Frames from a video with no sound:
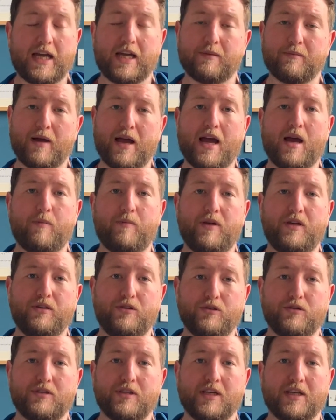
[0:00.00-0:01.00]
am happy
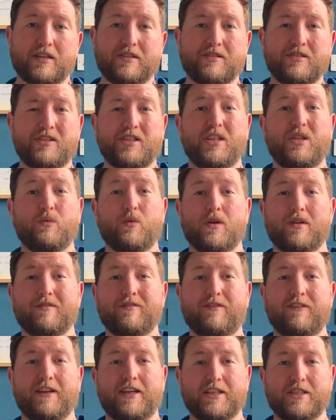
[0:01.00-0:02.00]
using a C1
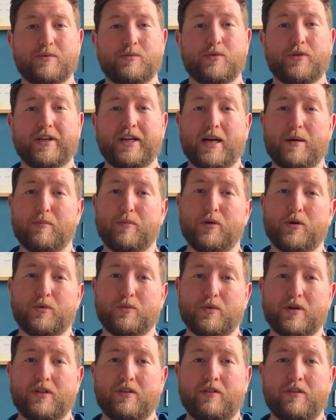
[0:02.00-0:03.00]
flexible crampon
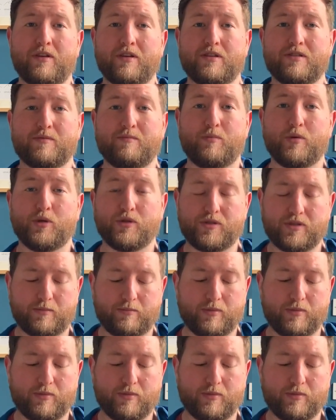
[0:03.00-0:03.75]
with this boot